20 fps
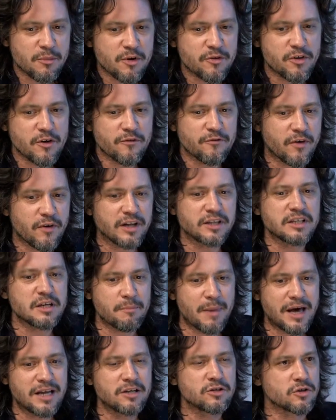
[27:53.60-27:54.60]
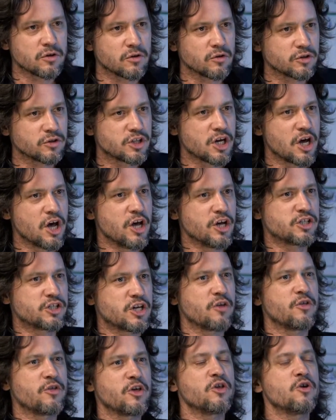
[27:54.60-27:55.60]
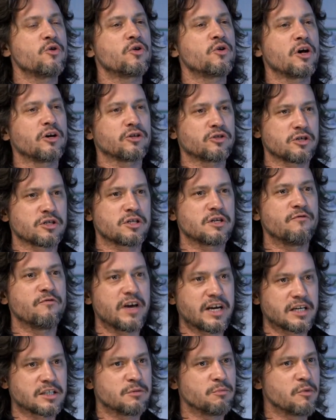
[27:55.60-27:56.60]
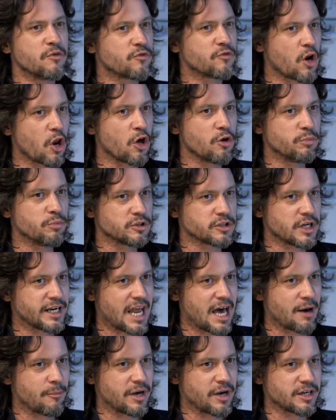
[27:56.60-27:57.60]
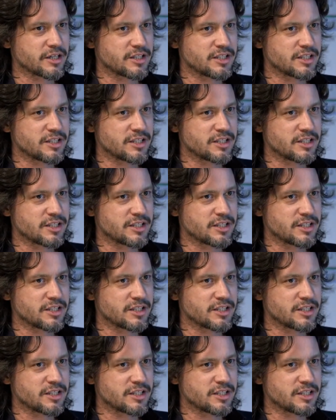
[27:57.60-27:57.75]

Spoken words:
of the fundamentals, so that you're not just a victim of global dynamics.